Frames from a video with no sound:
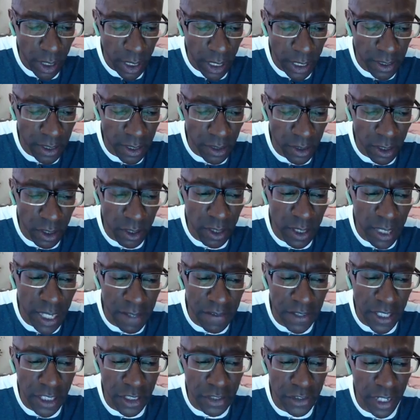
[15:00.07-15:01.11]
in the New
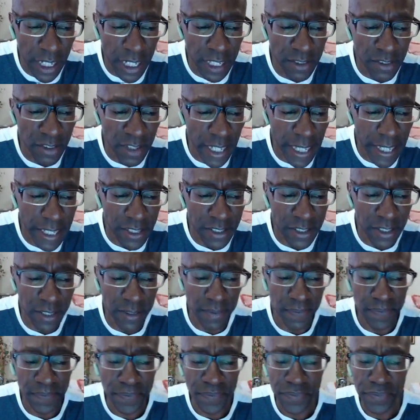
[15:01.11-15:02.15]
Living
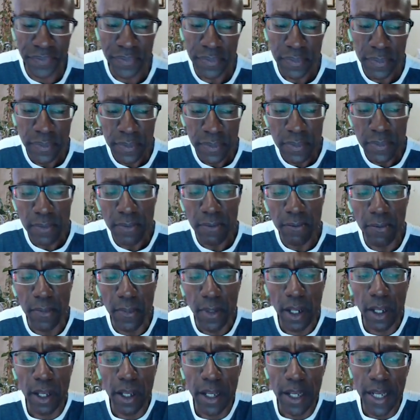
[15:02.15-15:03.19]
Translation,
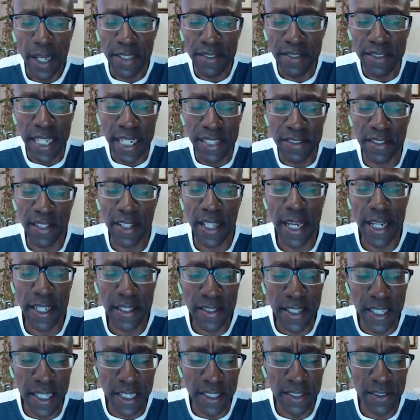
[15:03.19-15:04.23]
it says it
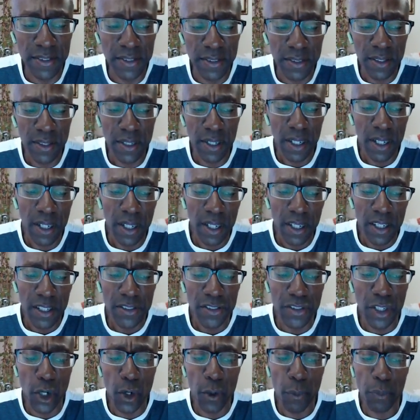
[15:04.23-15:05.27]
like this
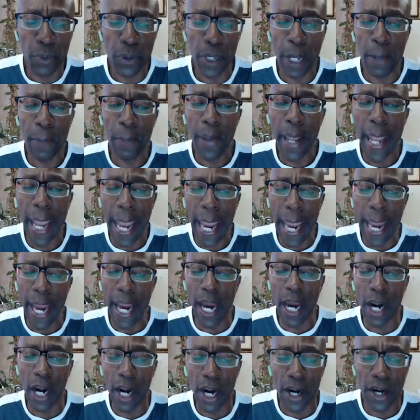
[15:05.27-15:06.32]
So,
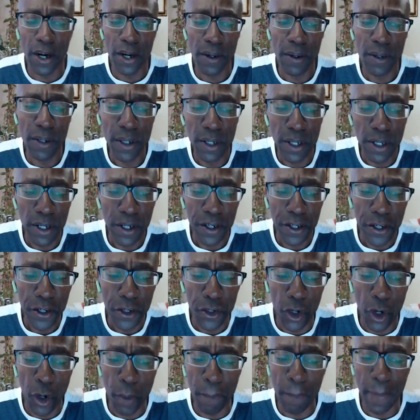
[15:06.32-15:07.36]
prepare
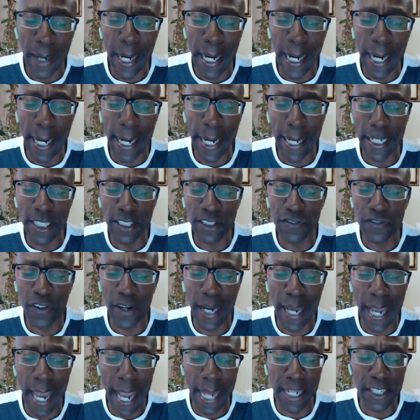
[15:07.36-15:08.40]
your minds
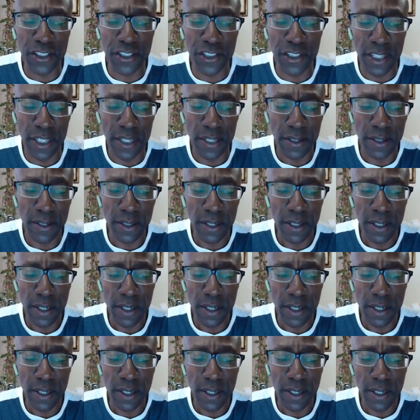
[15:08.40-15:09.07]
for action